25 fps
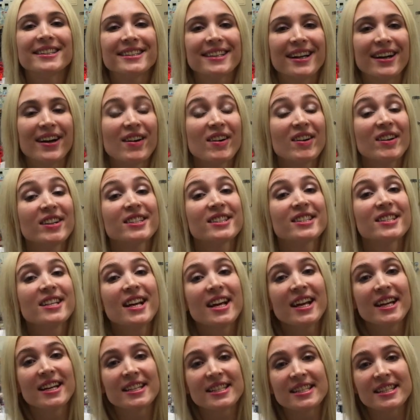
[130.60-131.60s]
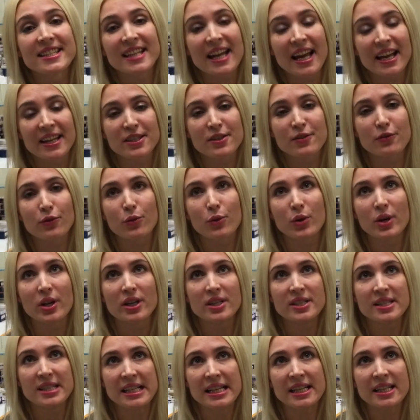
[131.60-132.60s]
scars stands for
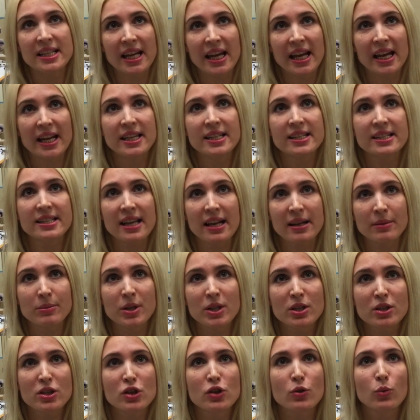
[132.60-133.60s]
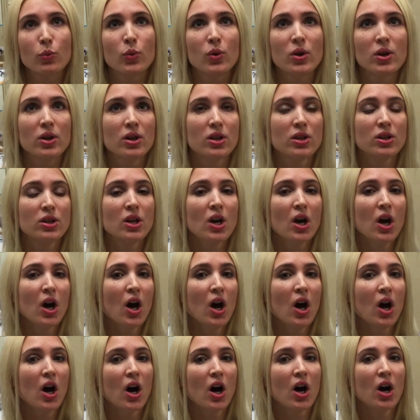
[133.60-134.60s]
DNA segments with
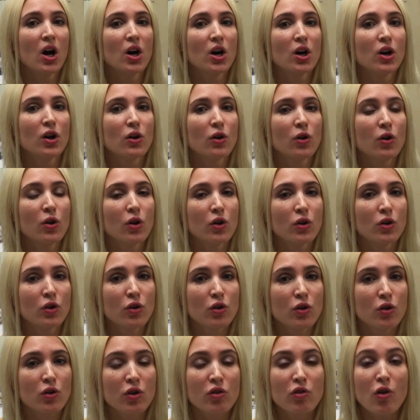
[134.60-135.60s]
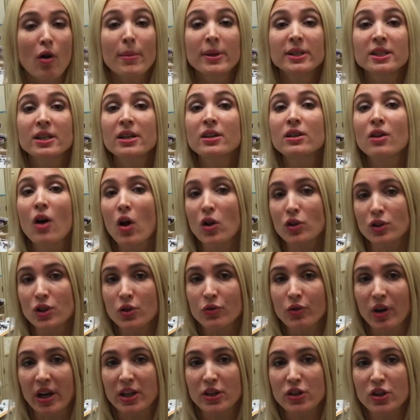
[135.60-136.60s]
uh, chromatin
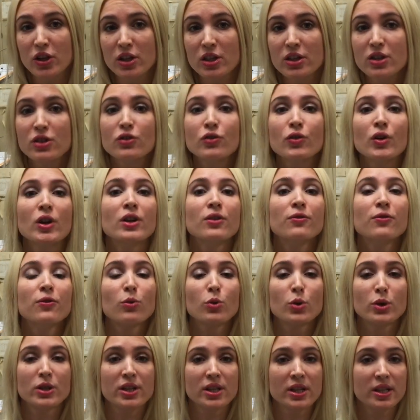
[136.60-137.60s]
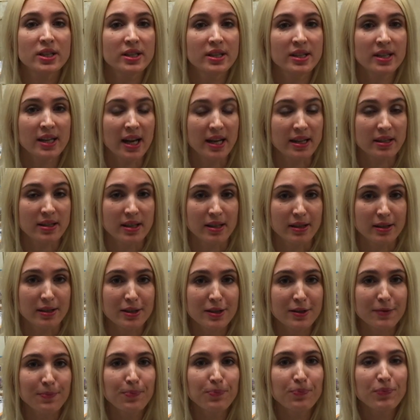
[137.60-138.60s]
alterations reinforcing
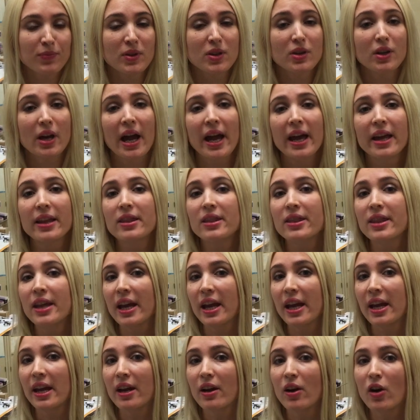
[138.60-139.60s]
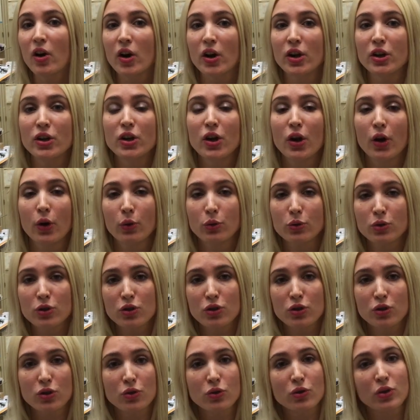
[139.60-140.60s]
senescence. And they are known
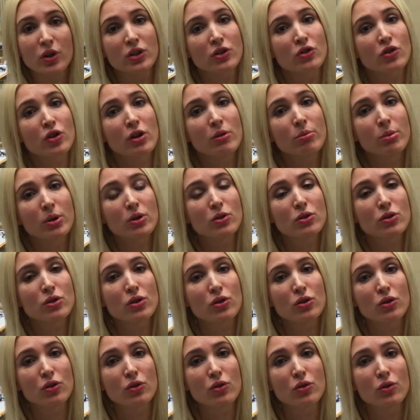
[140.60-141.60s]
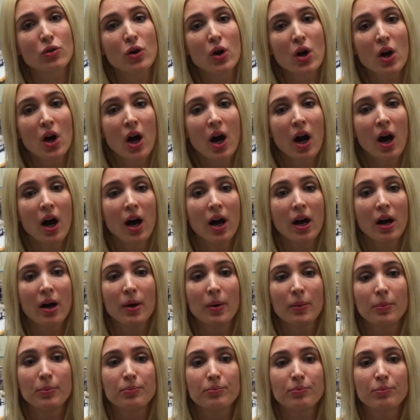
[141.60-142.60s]
to contribute to
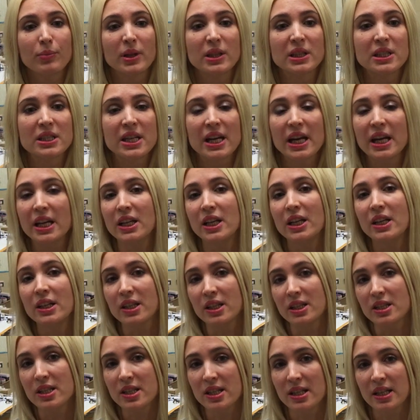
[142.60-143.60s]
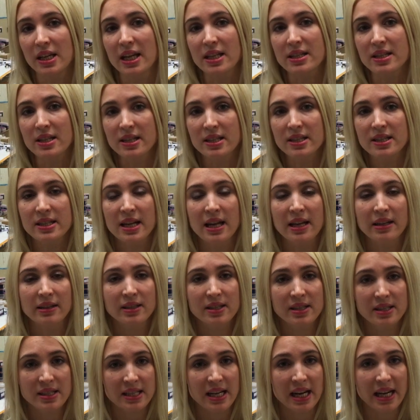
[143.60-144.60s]
um, maintaining the senescent
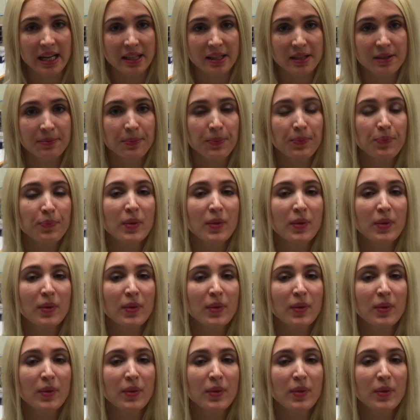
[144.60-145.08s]
state.